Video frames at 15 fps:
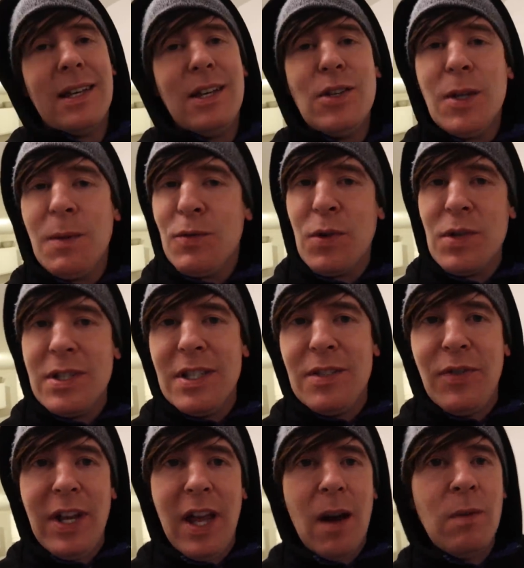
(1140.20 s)
thank you so much for watching
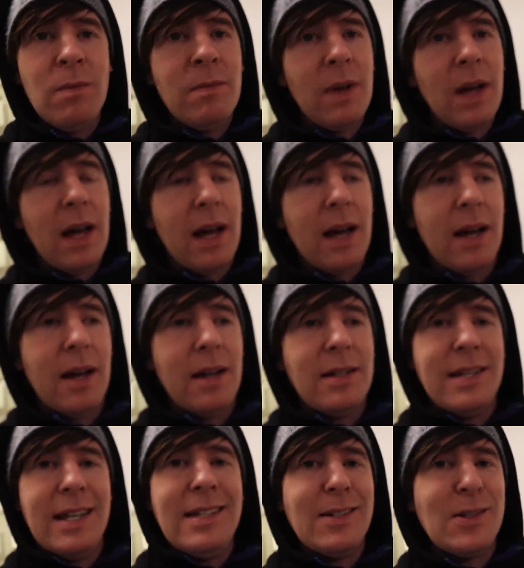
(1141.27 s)
this video.
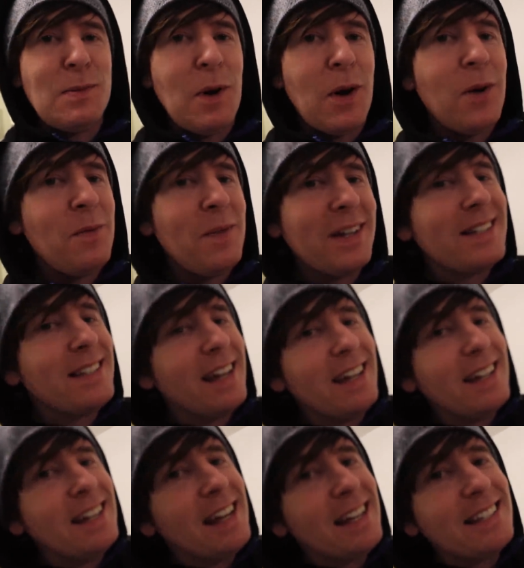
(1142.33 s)
It's Easter tomorrow.
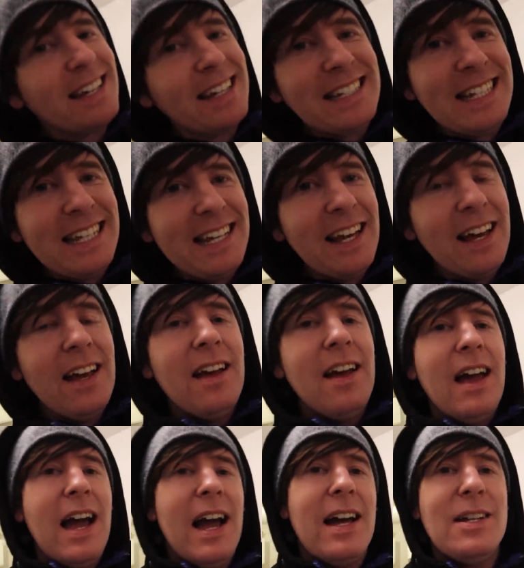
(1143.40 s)
Exciting.
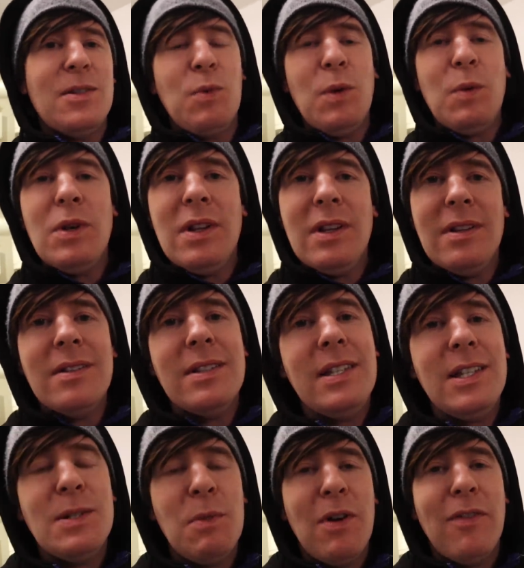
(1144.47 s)
And we will
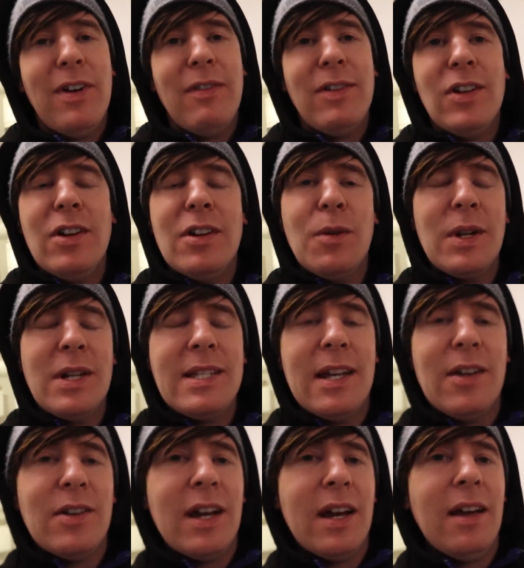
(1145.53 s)
see you tomorrow at 5 o'clock. We're going to
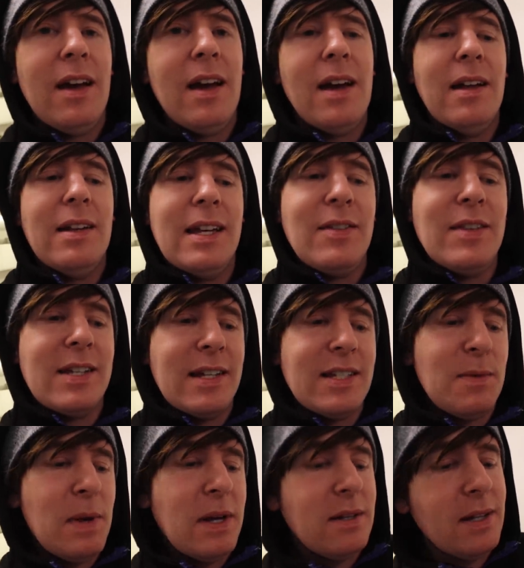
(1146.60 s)
say goodnight and get these
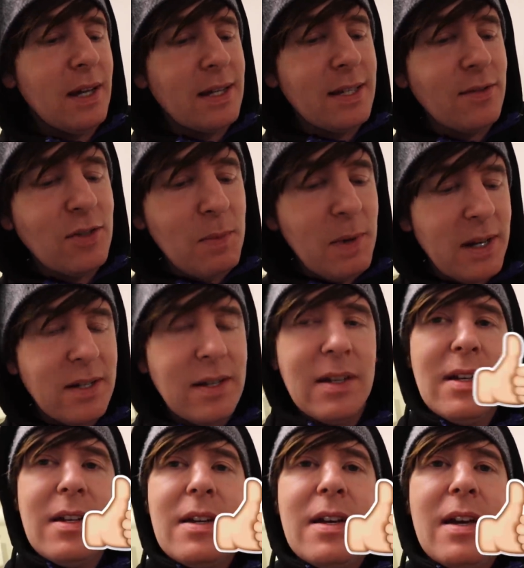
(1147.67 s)
guys to bed, get ourselves to bed.
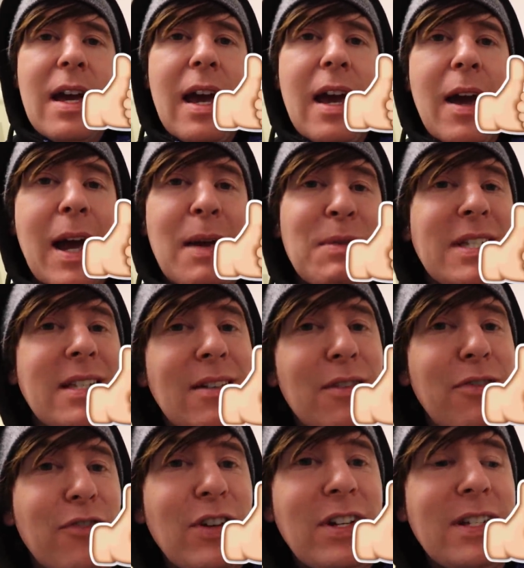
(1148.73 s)
I'm still
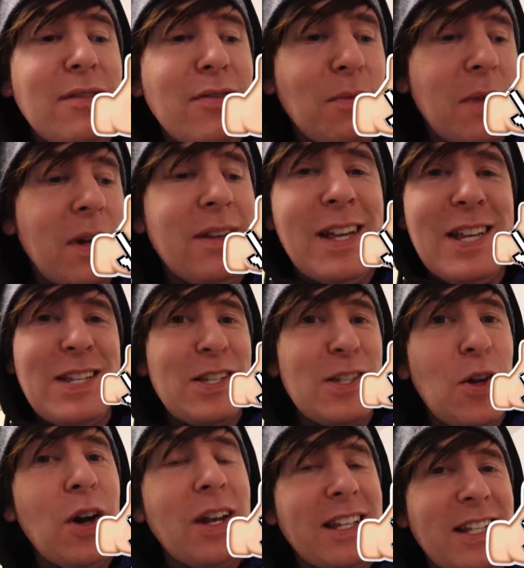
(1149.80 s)
freezing and this is
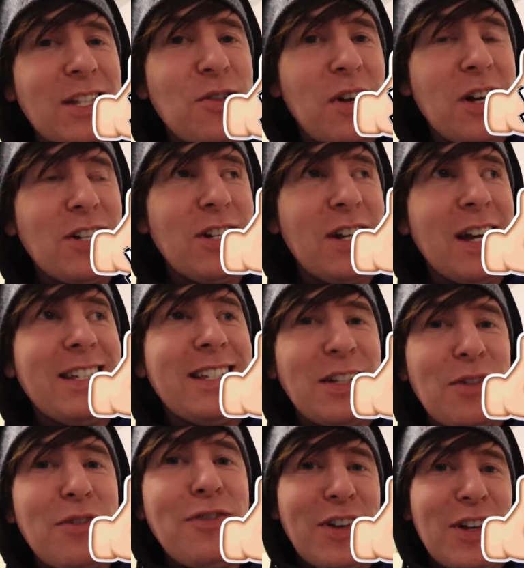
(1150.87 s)
not an exaggeration, I
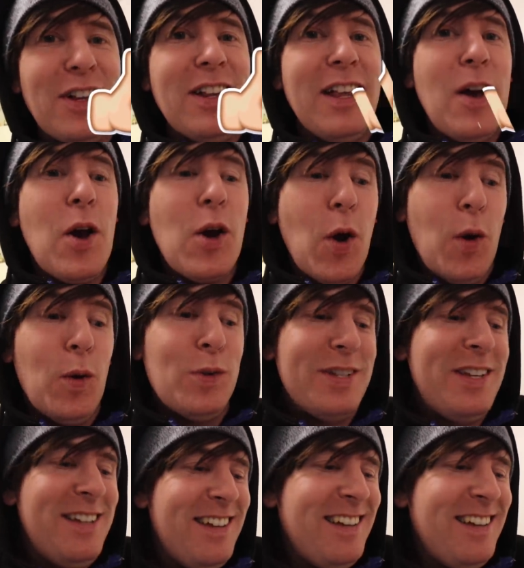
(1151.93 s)
still feel cold.